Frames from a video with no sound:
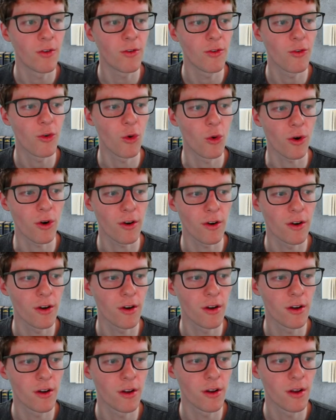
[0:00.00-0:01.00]
4,
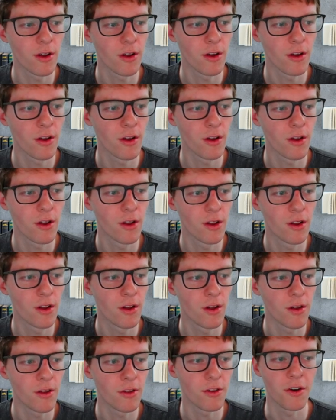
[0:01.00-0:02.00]

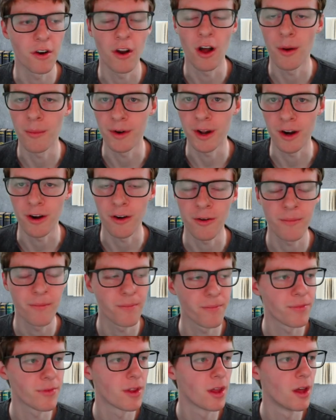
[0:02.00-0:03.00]
the denominator.
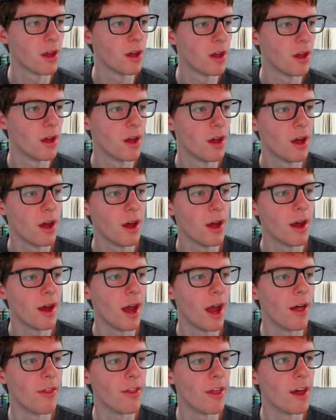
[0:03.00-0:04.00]

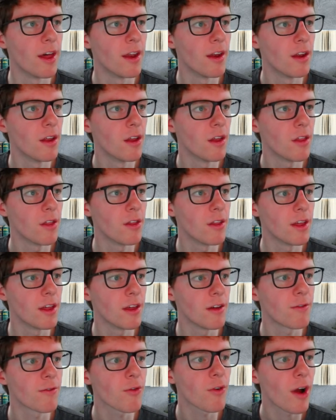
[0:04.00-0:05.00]
And then
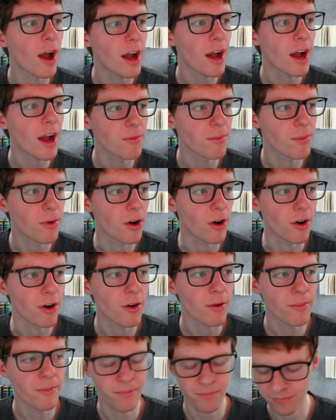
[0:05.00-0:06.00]
the fraction bar